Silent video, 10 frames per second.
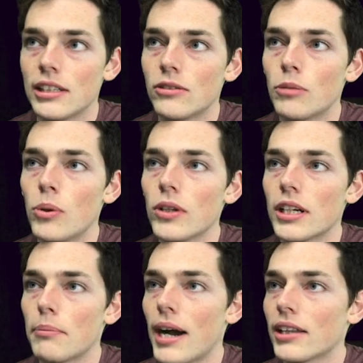We'll pull in
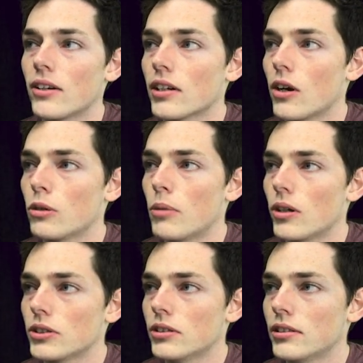a Python code
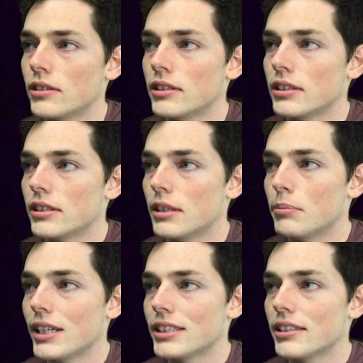module and
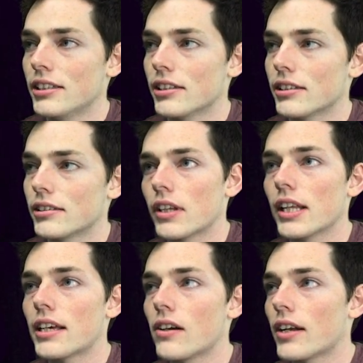place it here.
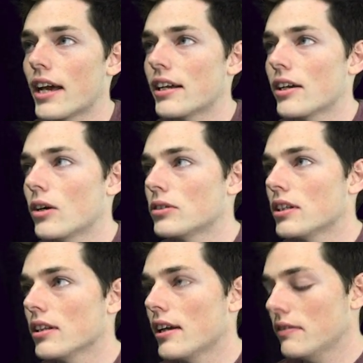Clicking on edit code to
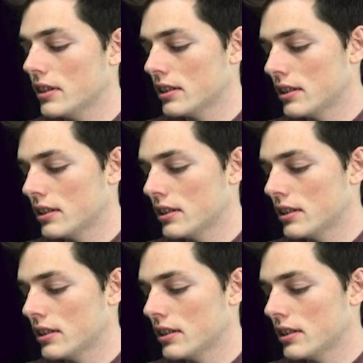the left,